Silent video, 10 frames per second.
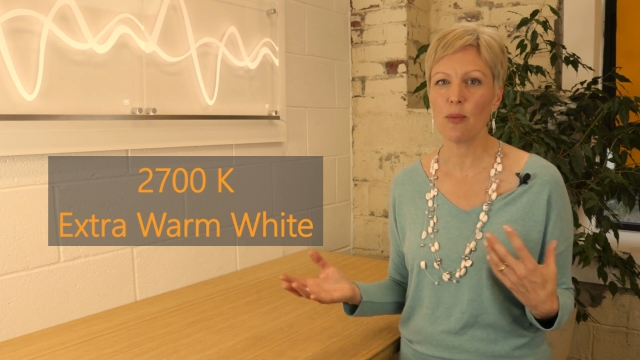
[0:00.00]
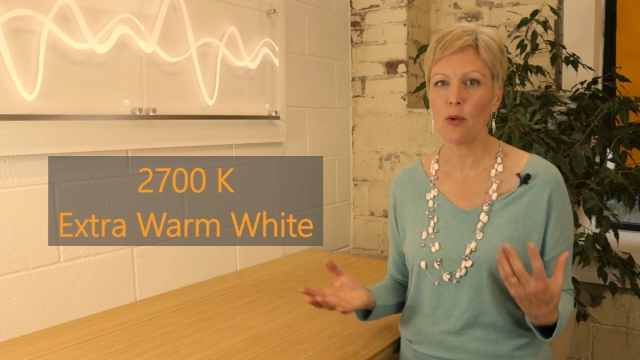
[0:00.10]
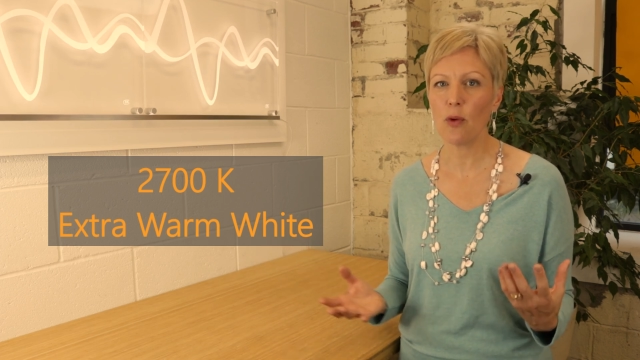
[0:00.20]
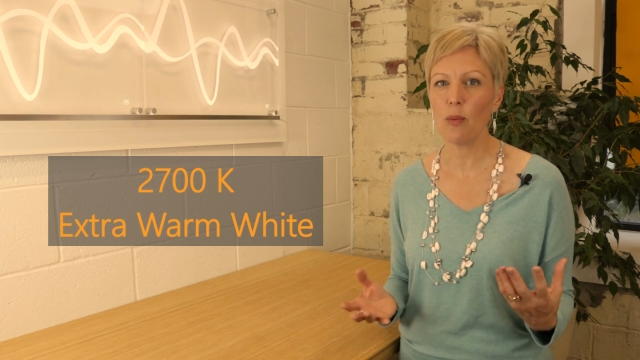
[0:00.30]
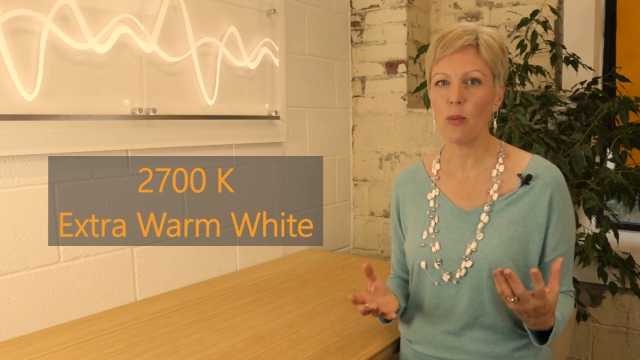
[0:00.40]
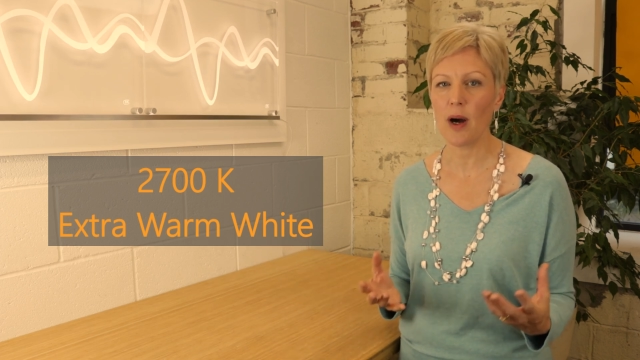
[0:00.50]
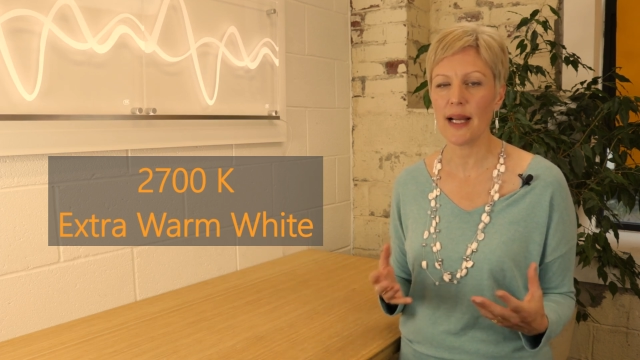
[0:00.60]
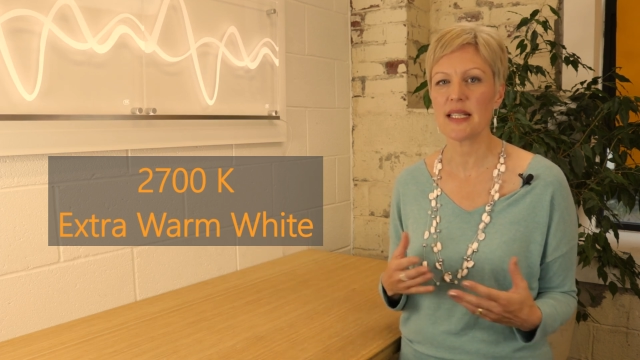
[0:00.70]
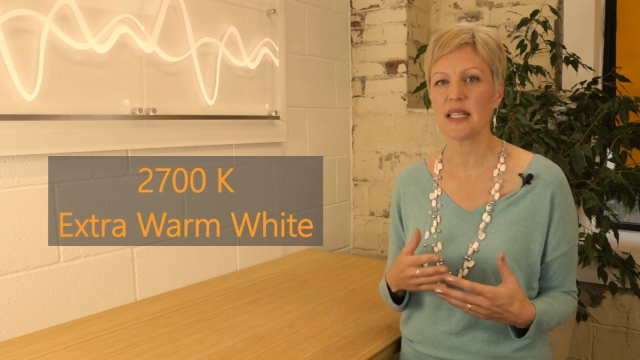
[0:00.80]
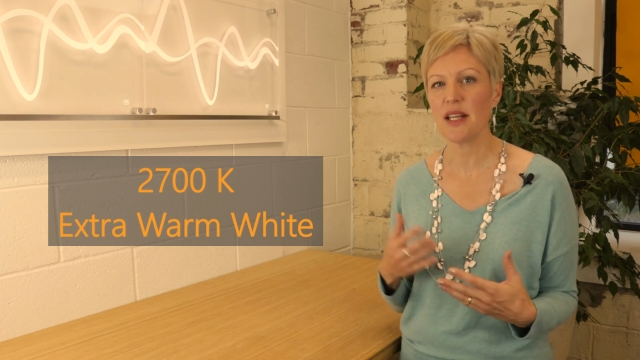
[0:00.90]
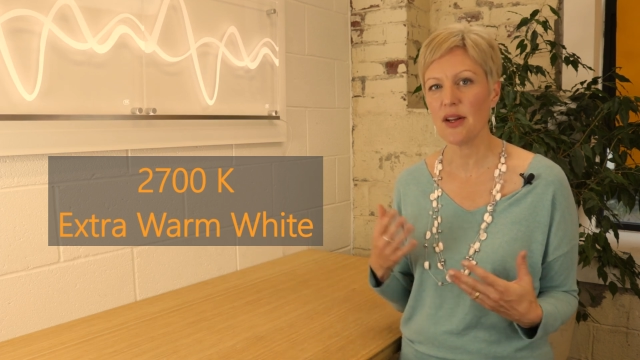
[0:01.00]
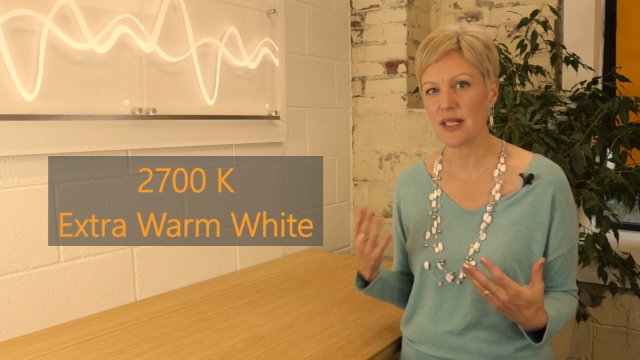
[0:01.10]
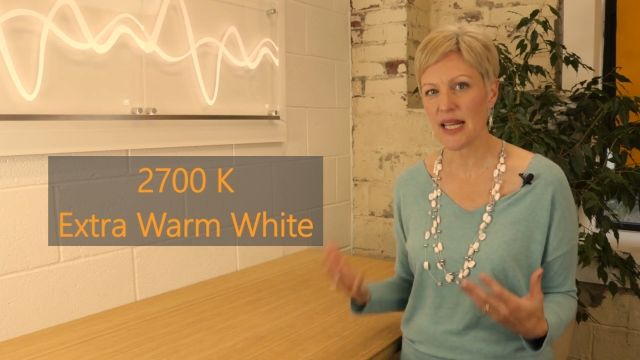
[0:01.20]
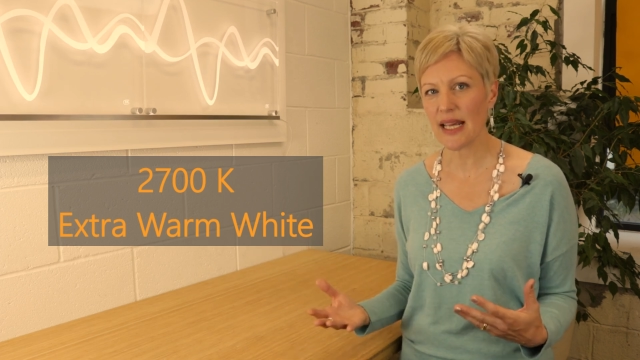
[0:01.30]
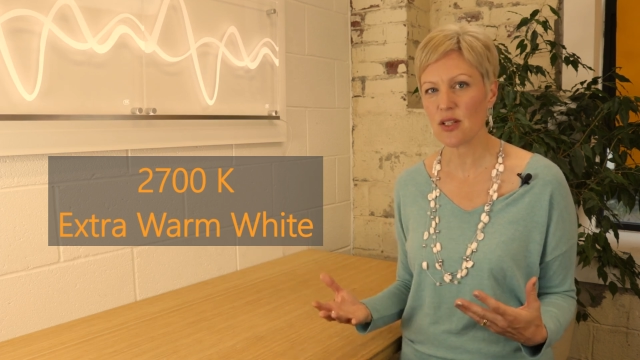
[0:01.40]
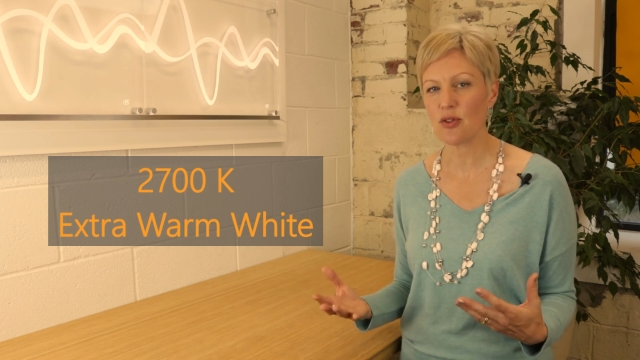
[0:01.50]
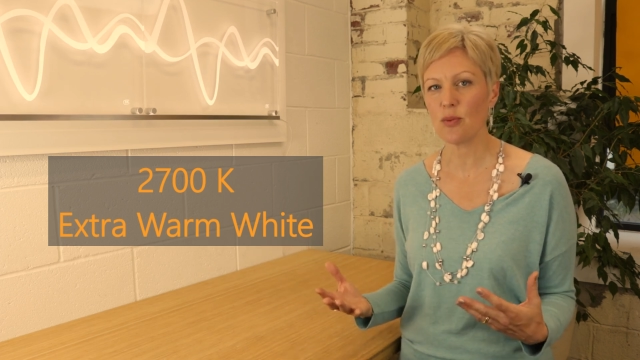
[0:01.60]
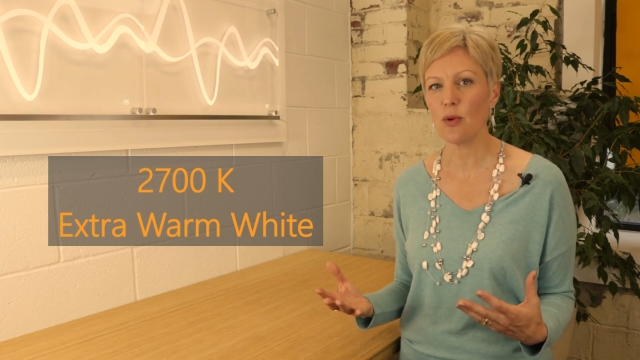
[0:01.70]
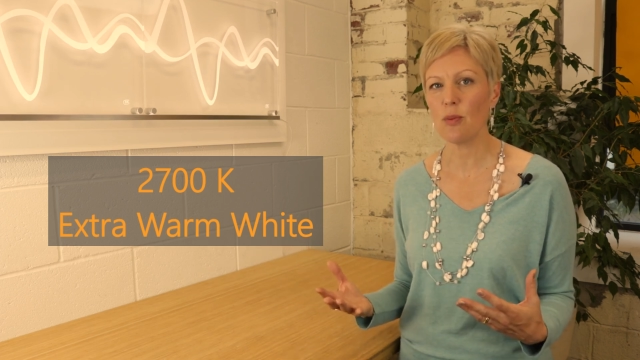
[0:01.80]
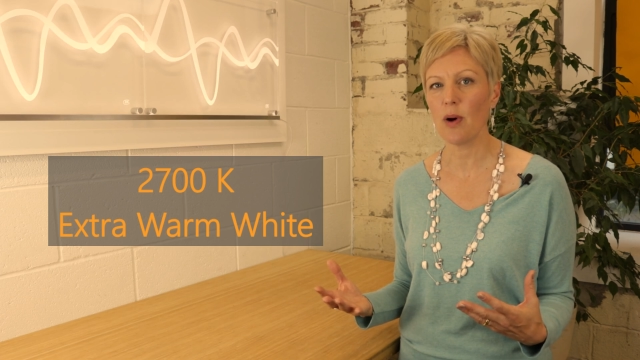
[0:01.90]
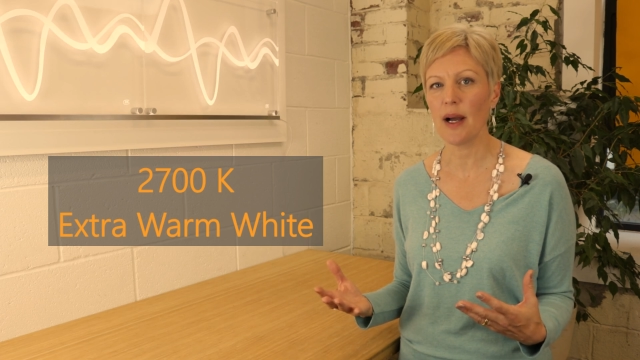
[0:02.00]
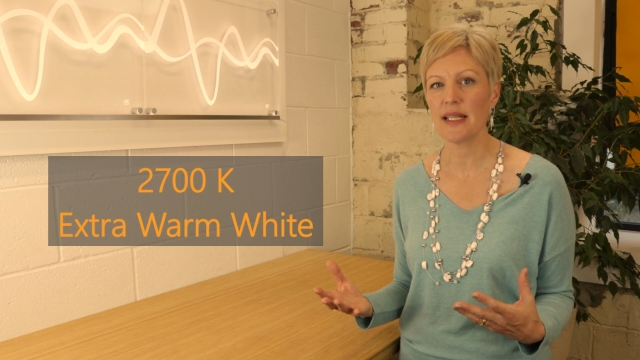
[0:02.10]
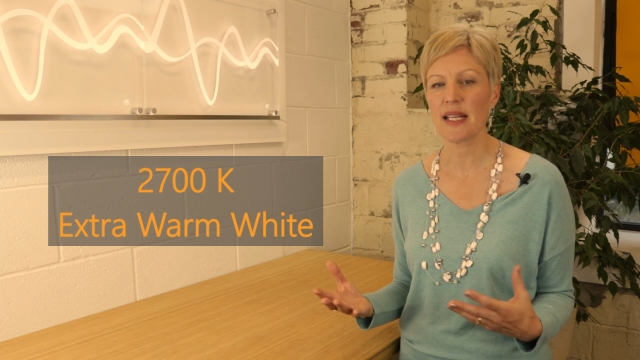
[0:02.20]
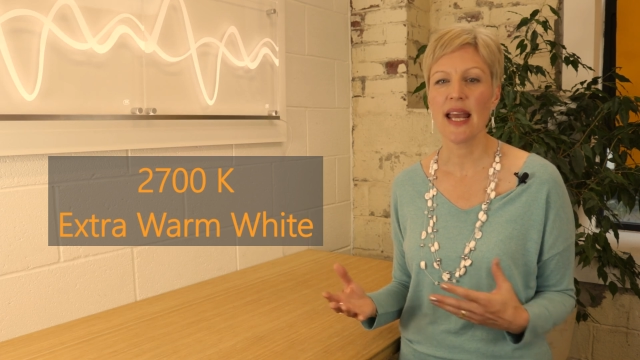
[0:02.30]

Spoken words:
warm white. It's known as extra warm white.